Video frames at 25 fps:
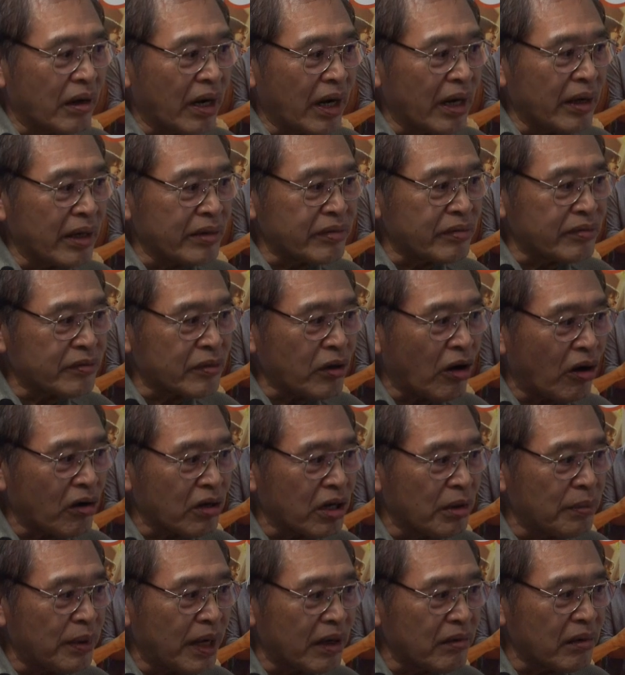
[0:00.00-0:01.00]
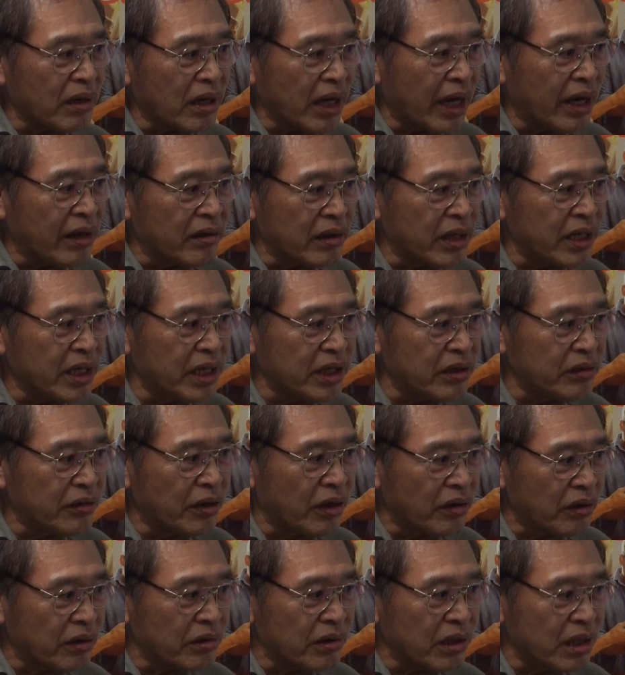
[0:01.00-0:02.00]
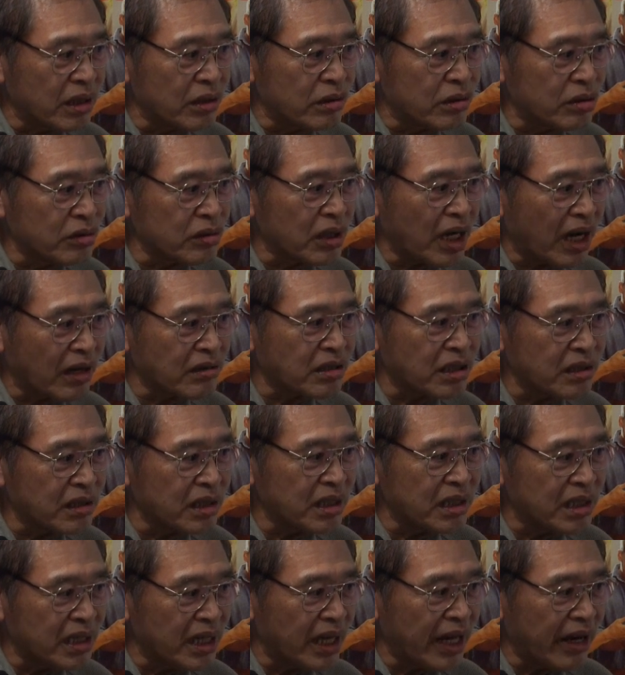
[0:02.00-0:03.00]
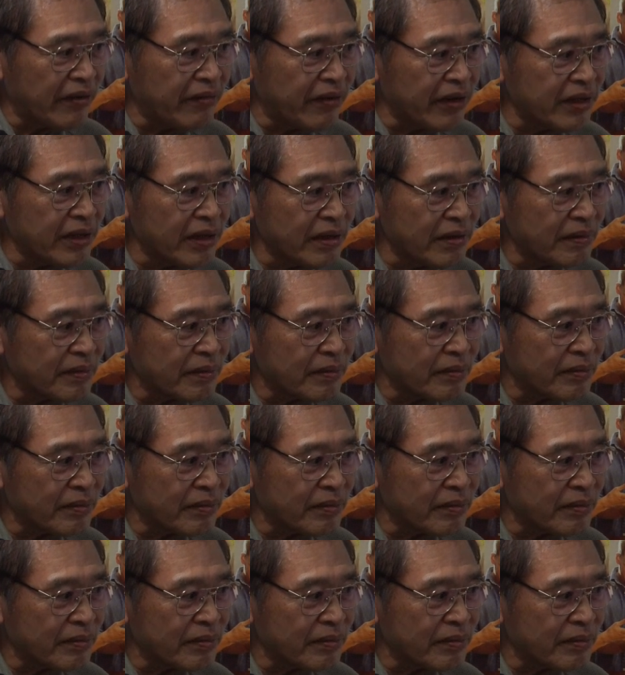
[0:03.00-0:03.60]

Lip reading: I talked about El Hierro in 2011,